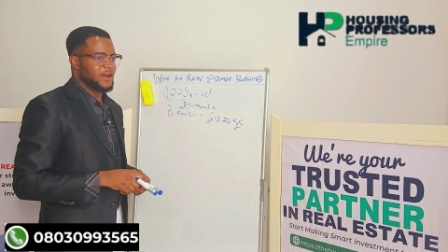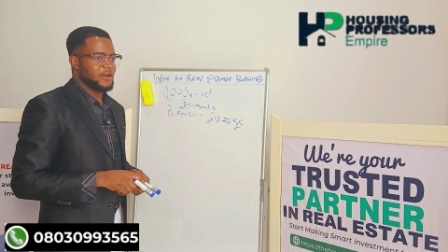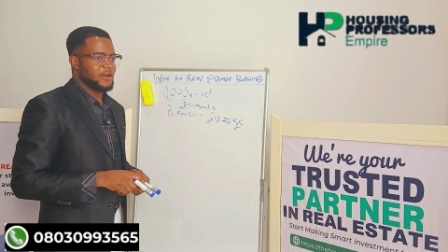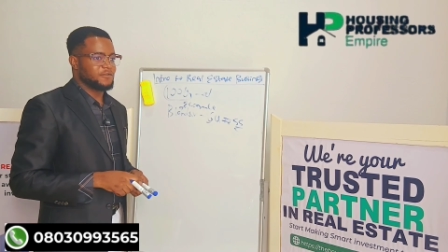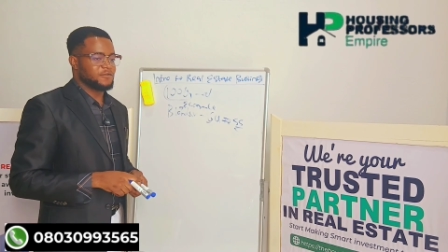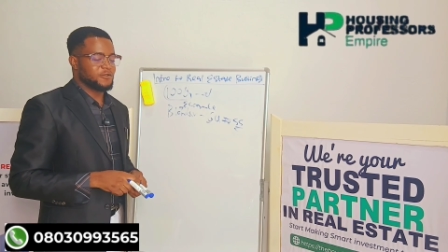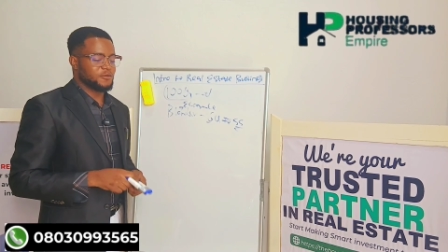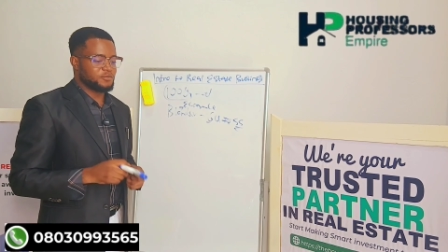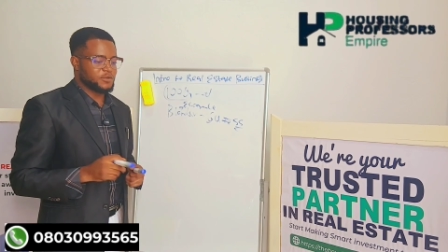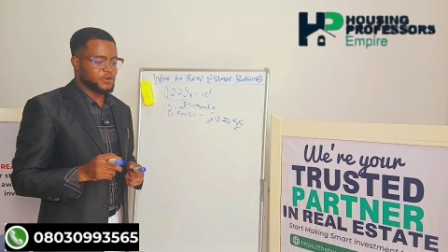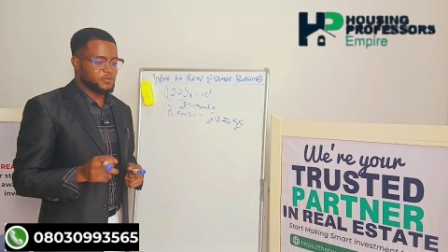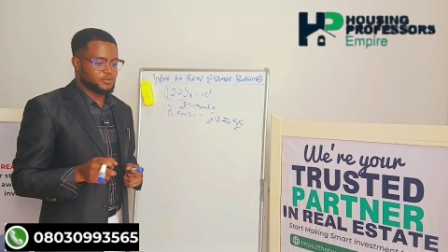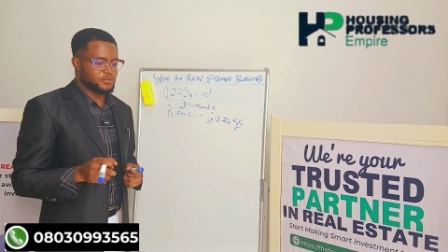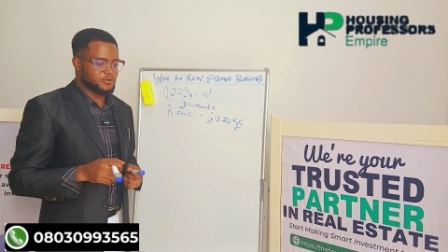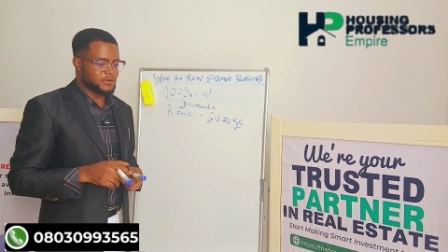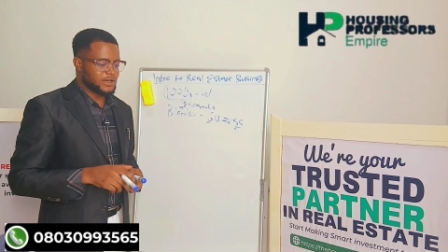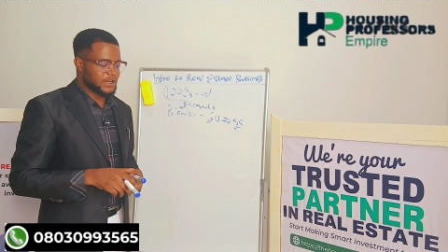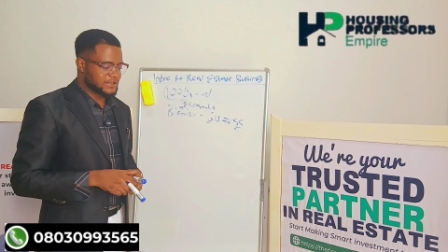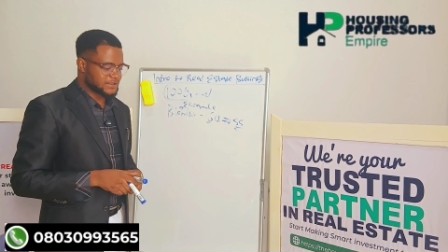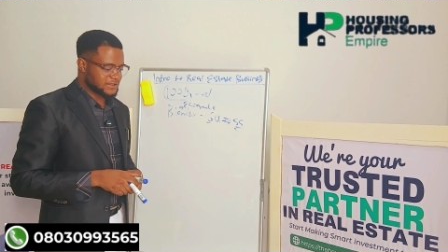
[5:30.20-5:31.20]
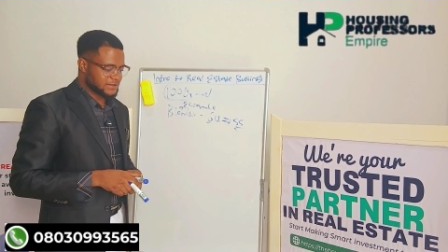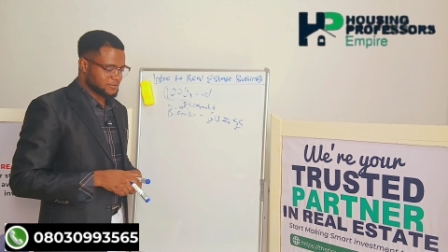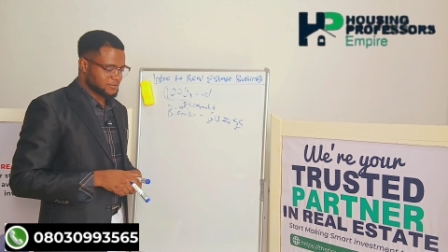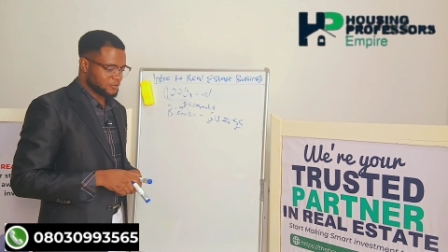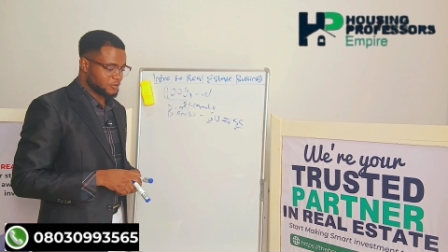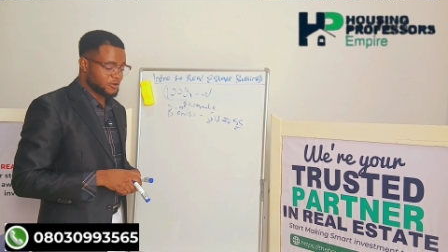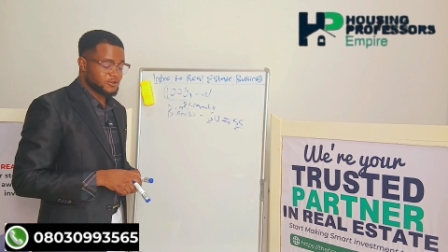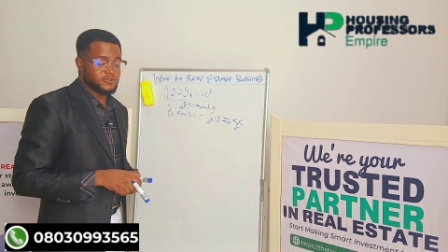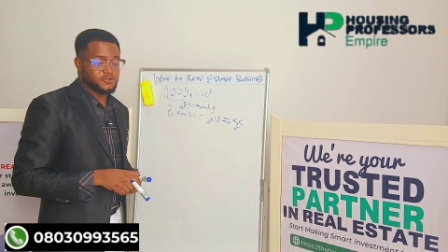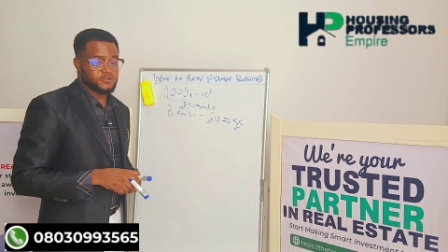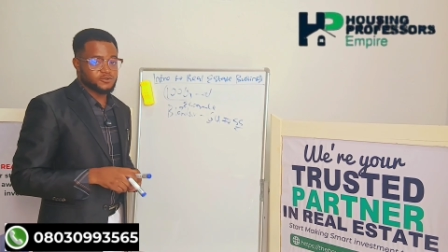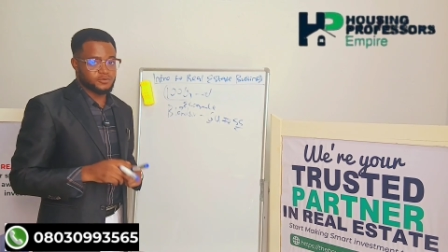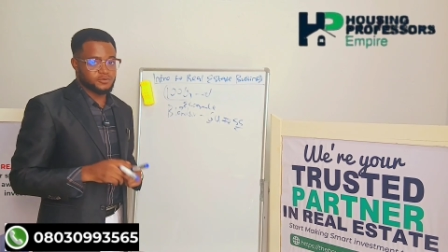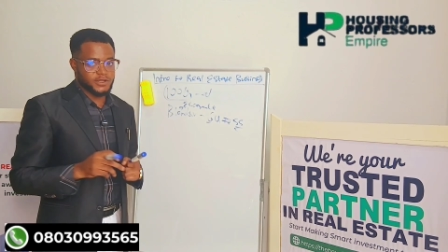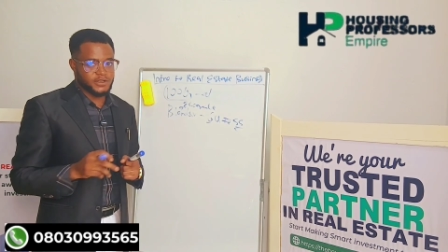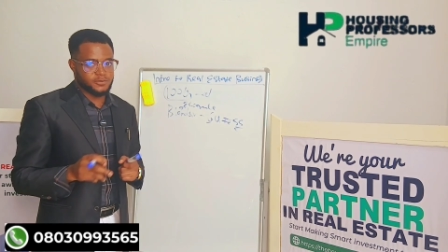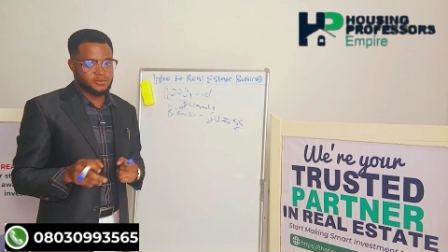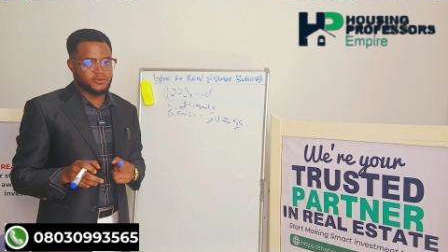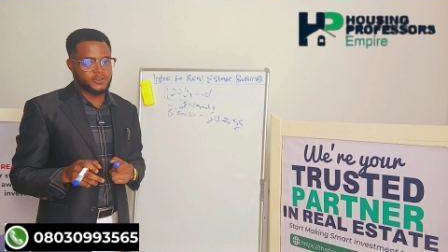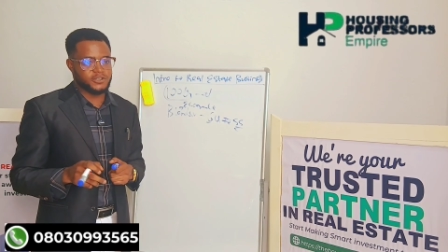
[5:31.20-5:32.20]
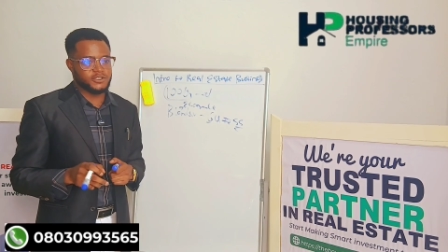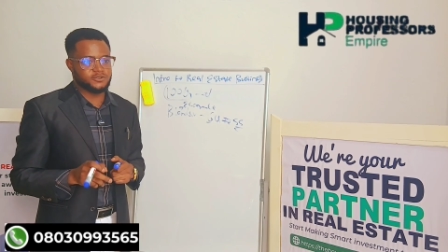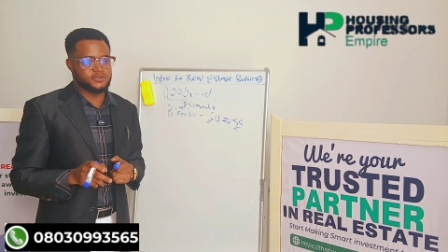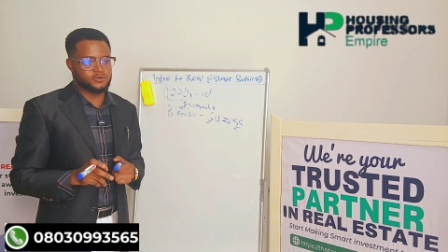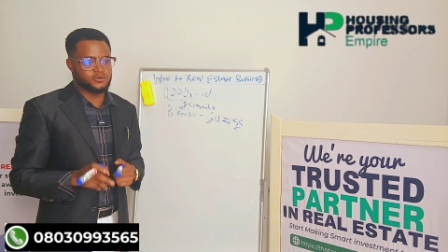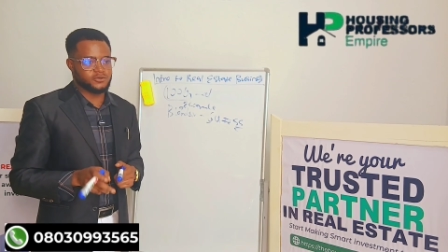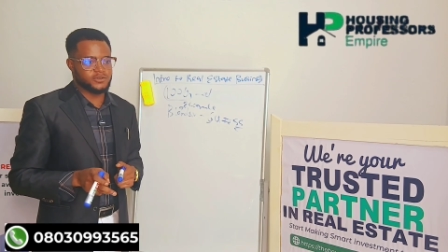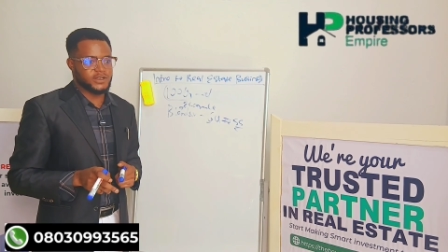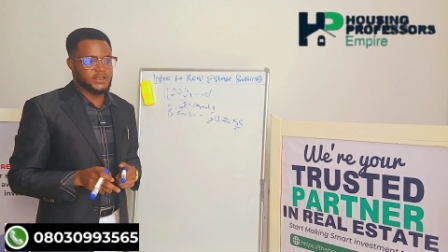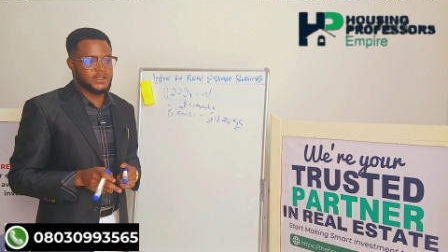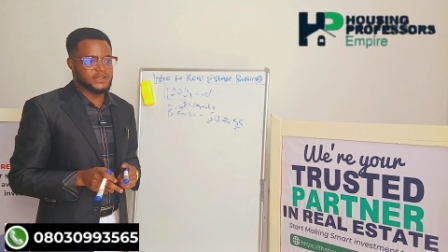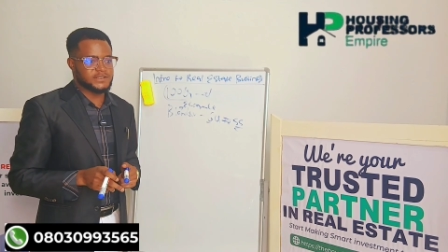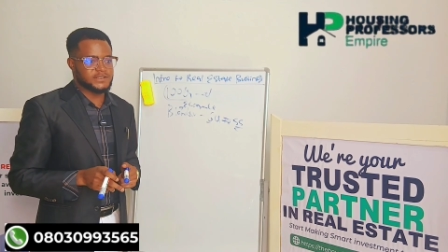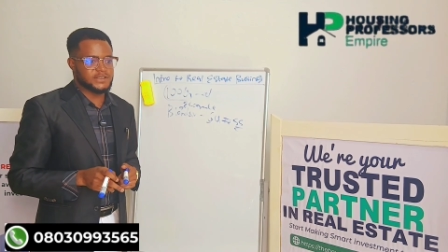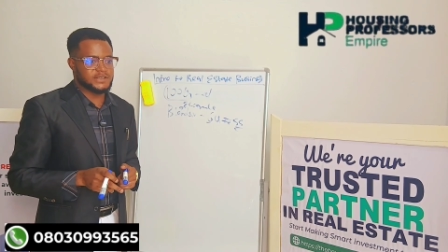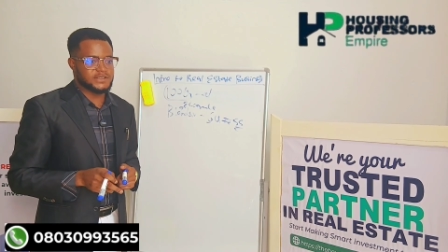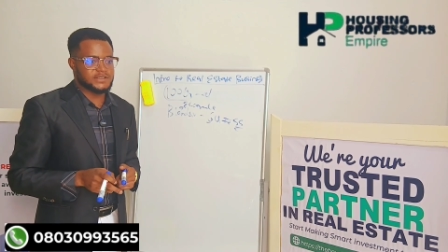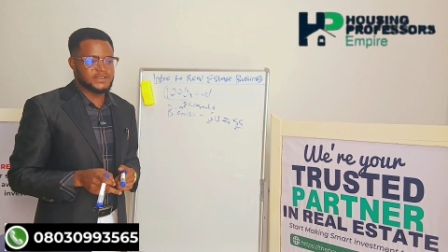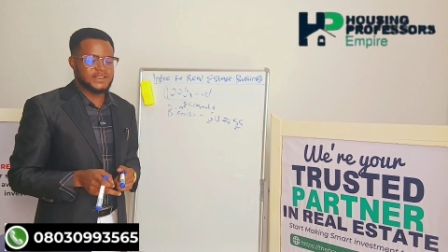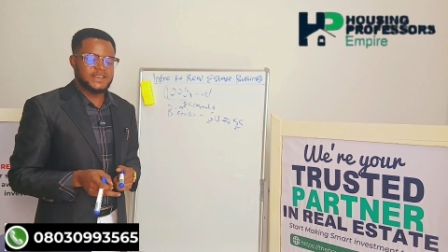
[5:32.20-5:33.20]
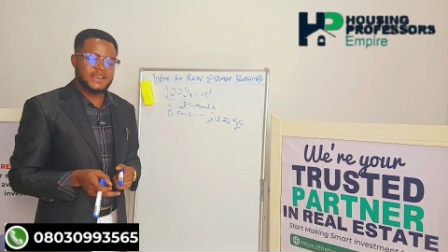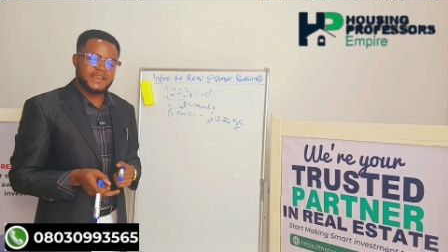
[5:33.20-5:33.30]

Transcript: for people that want to make money through real estate,